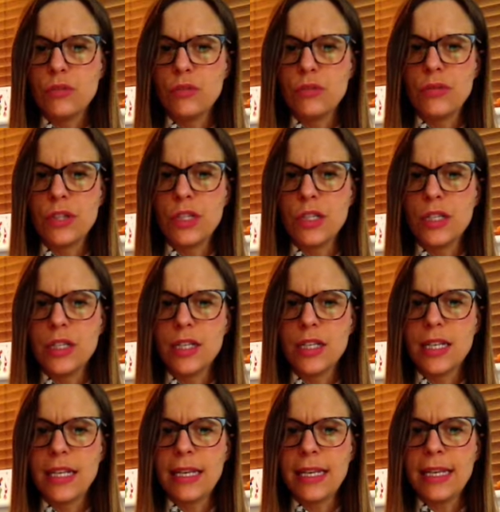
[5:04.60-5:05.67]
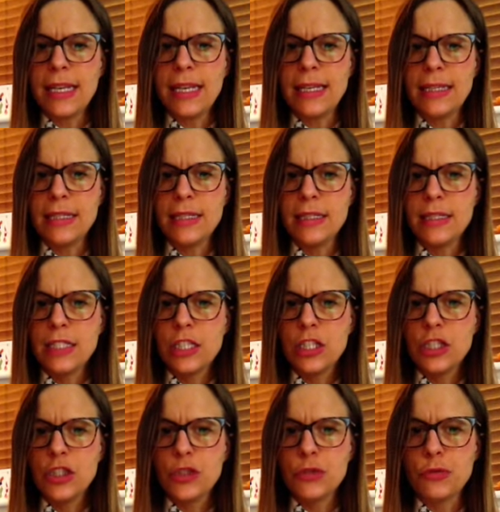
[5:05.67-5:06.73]
r, I.
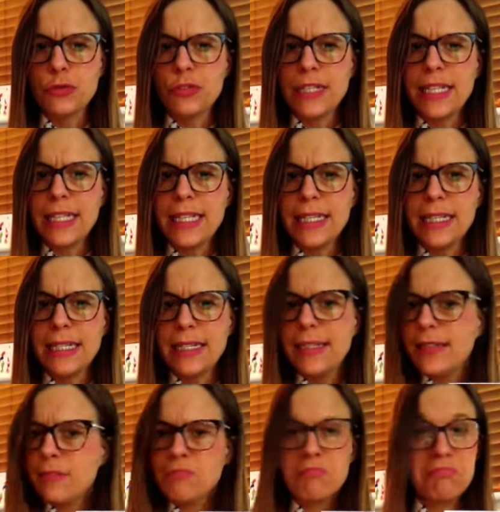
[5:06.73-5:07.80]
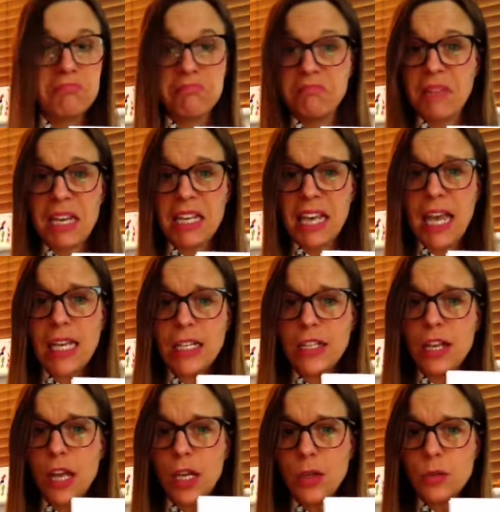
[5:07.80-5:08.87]
Dri. Again,
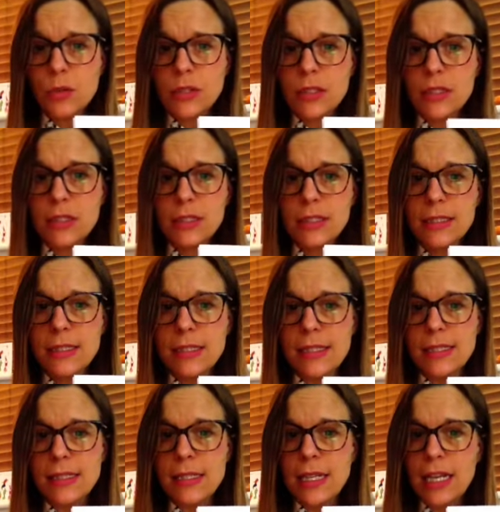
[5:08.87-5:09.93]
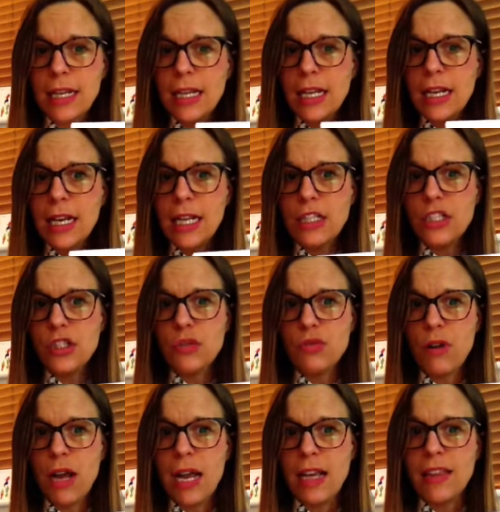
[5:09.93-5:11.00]
no. Goodness. Let's
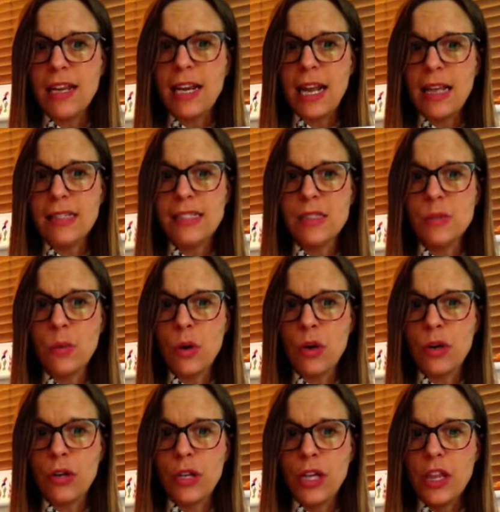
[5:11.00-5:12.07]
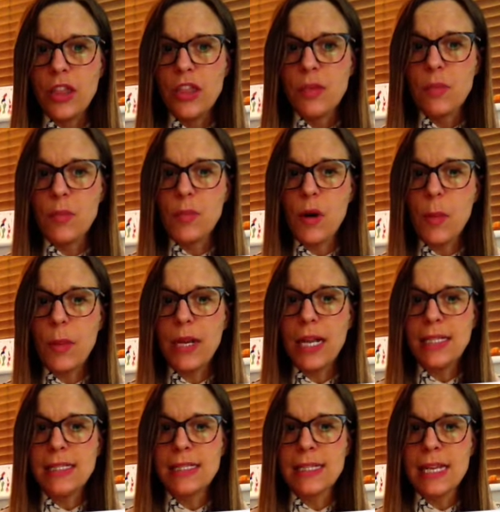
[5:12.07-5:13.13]
try the last one. The proper
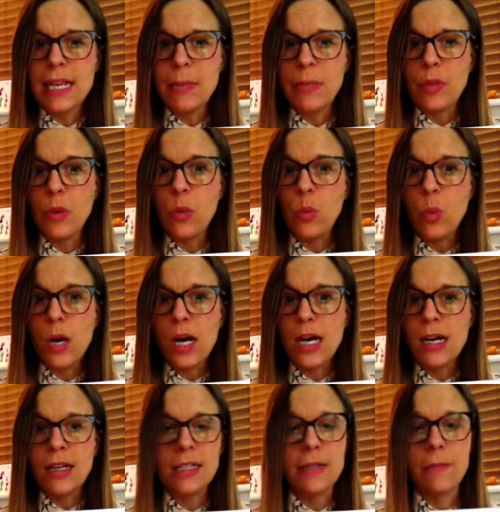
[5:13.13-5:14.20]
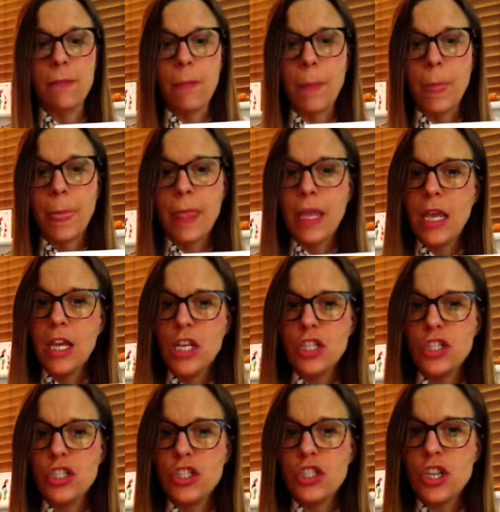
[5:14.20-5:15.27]
letter name, the Y.
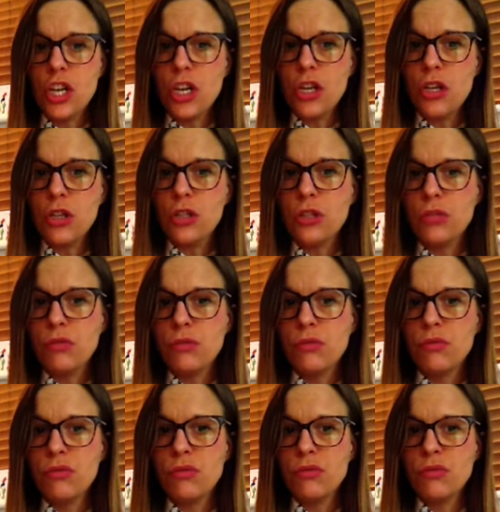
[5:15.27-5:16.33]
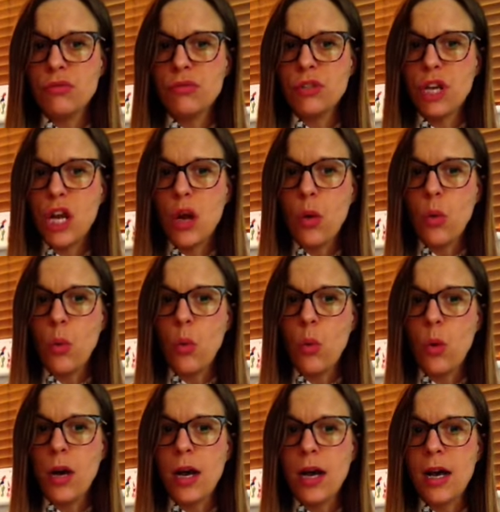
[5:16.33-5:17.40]
D, r,
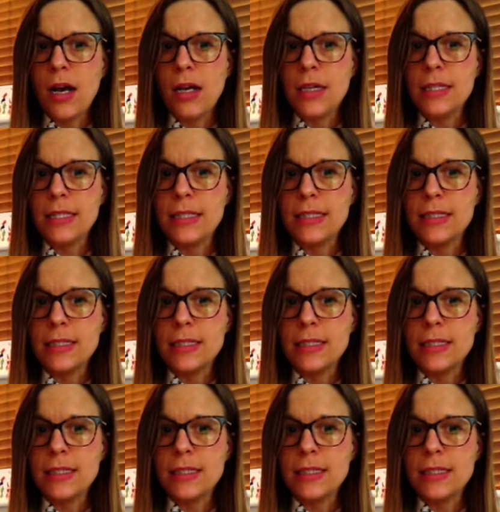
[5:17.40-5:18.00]
Y.